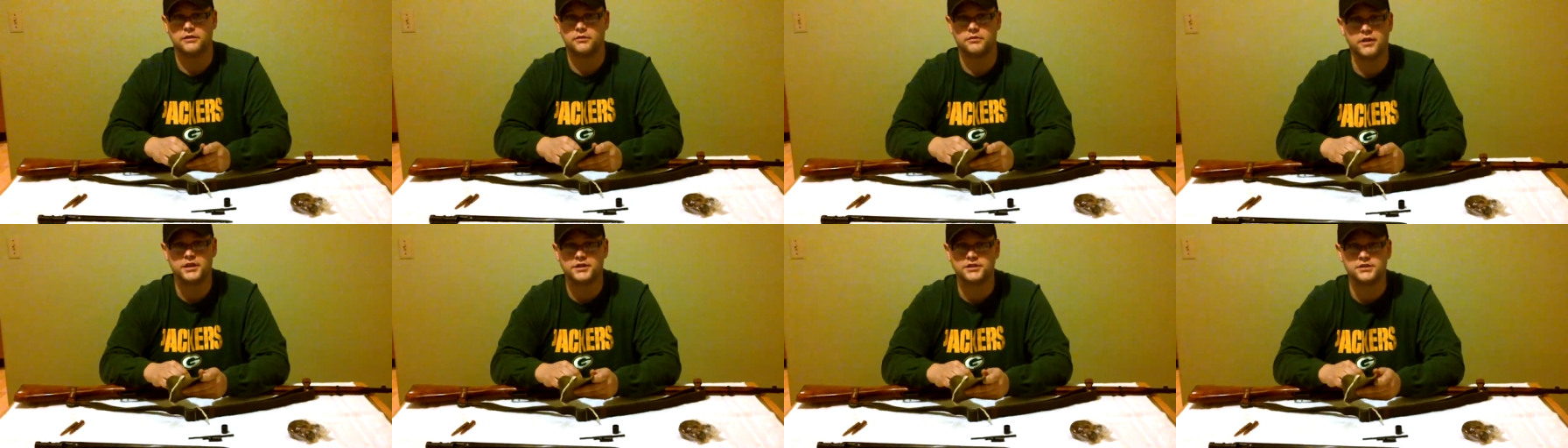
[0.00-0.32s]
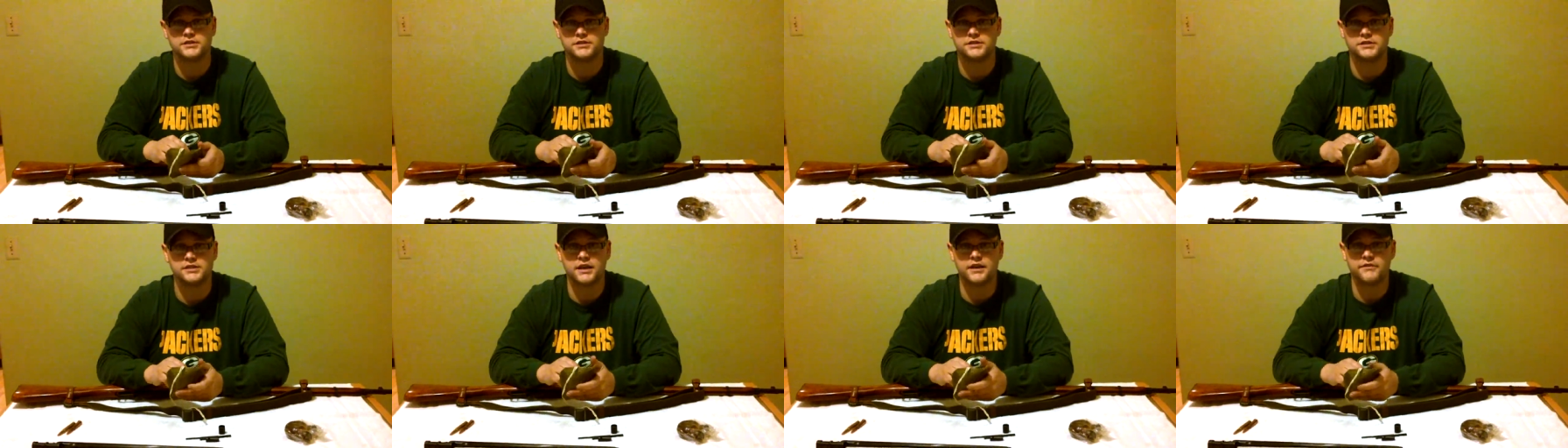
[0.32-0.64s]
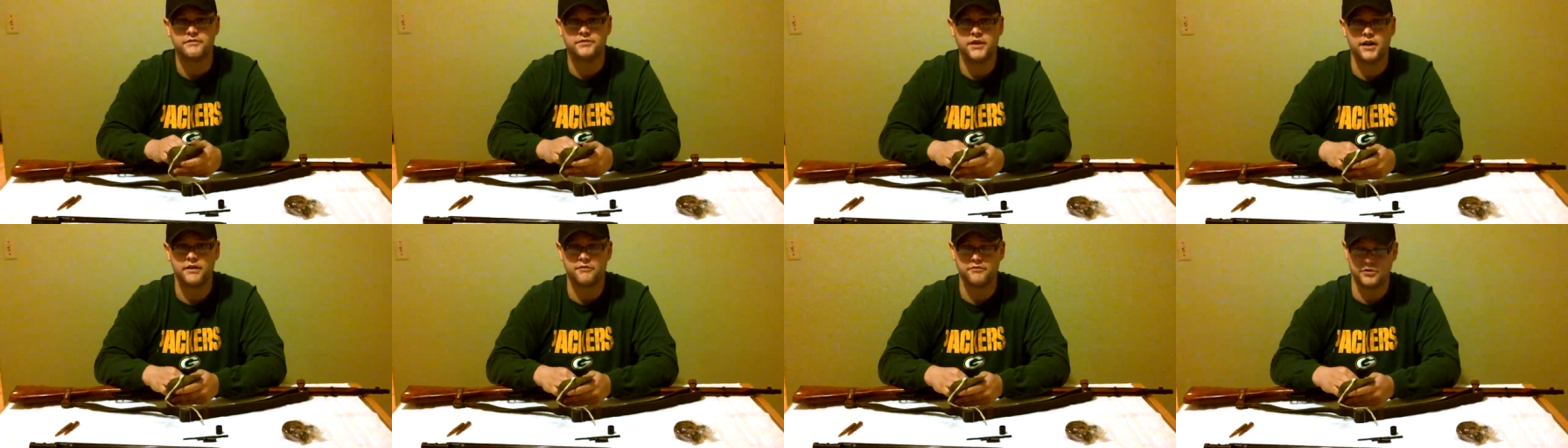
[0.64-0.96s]
The Russians
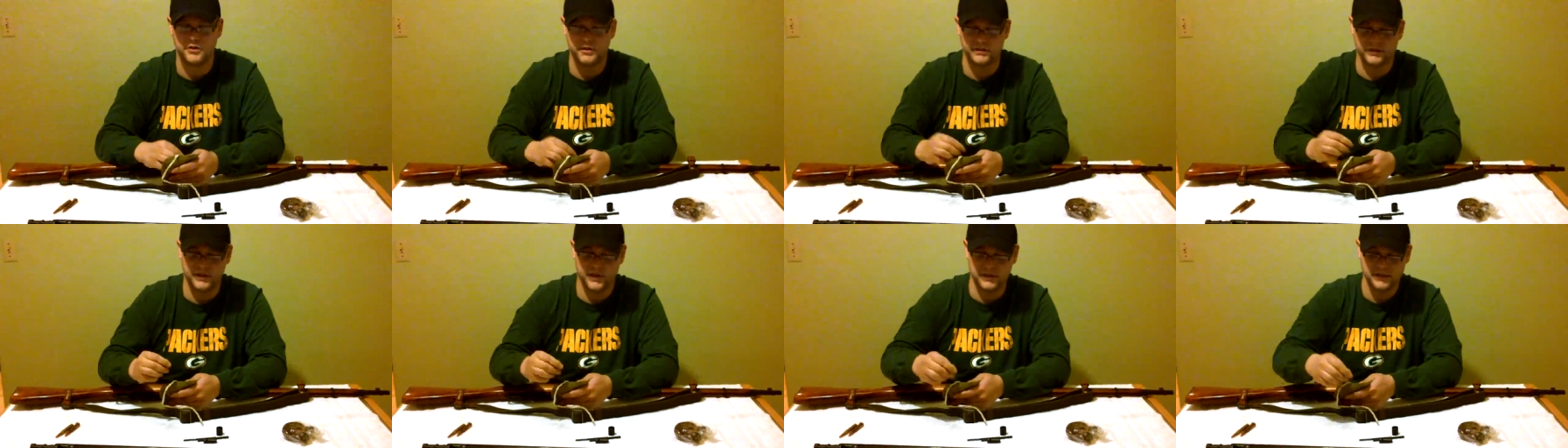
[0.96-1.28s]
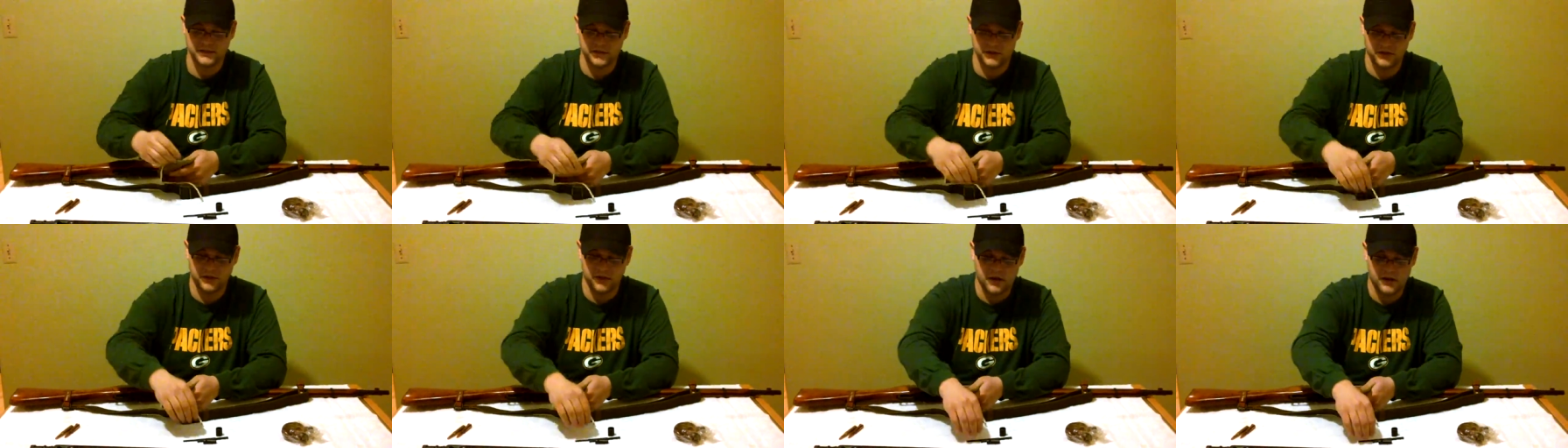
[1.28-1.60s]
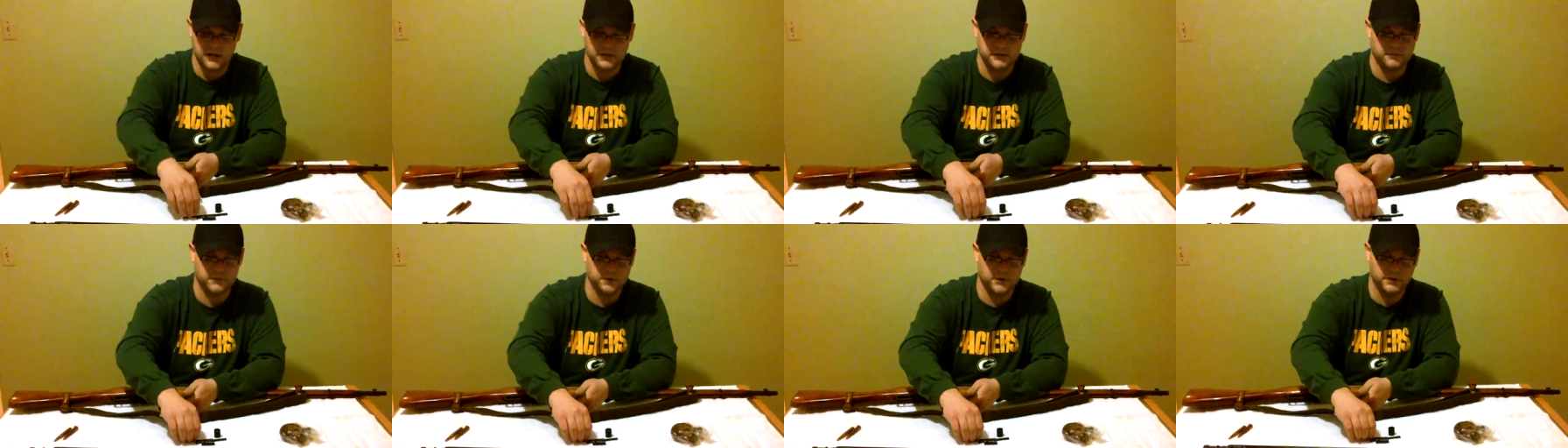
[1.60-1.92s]
love covering things in
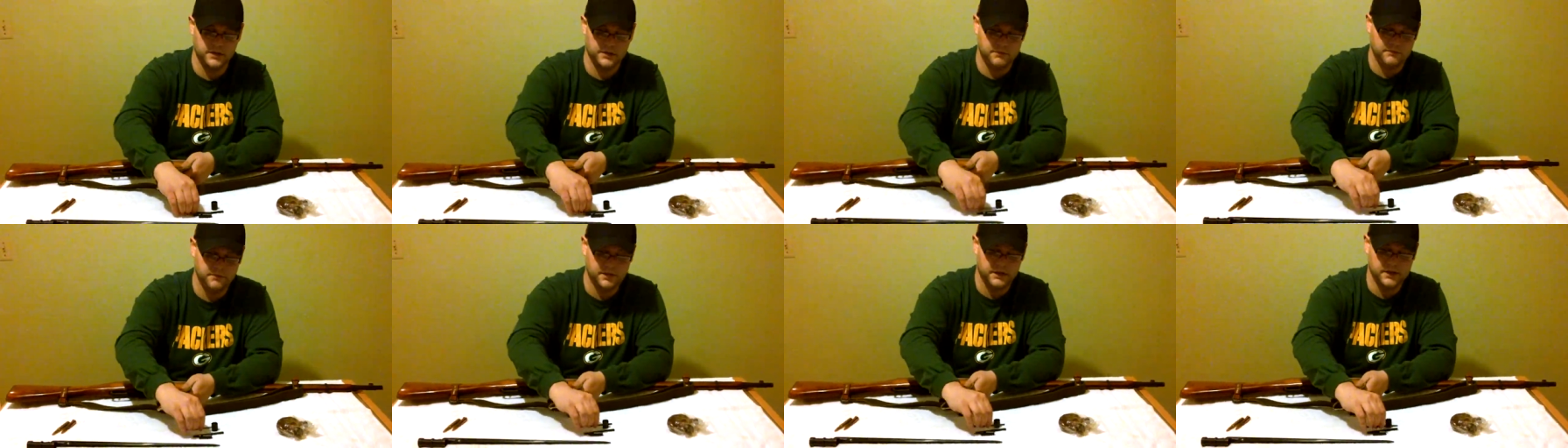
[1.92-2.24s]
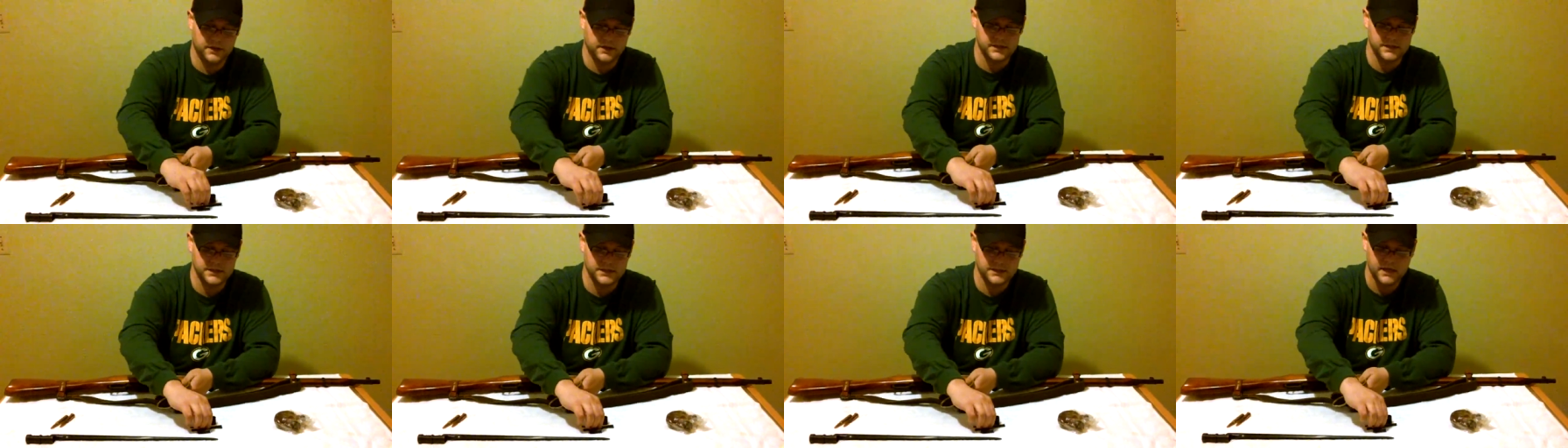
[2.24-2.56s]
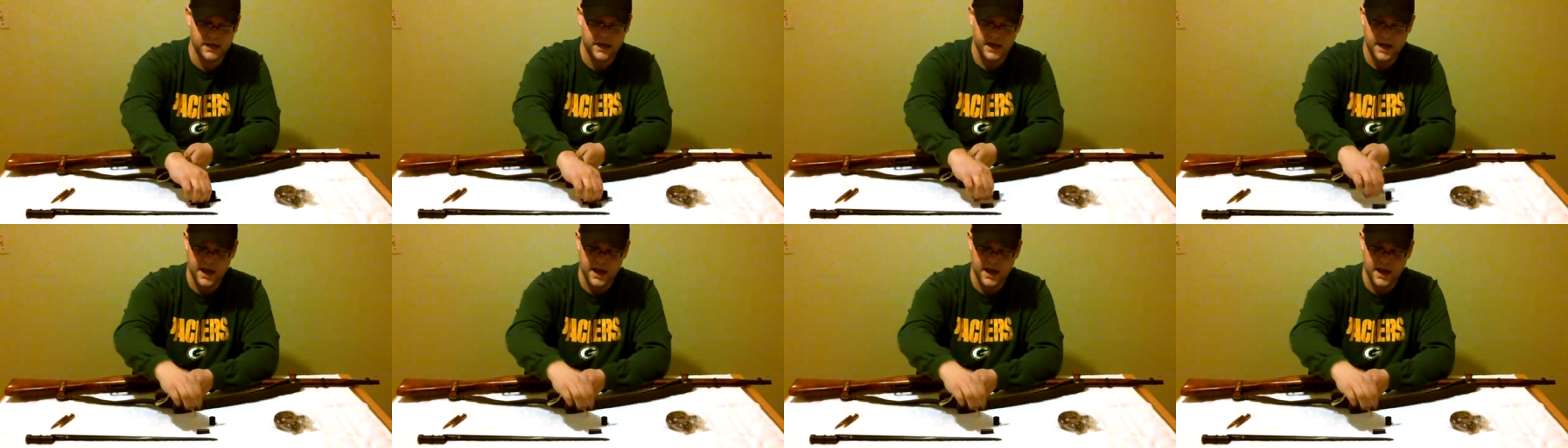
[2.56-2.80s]
cosmoline because it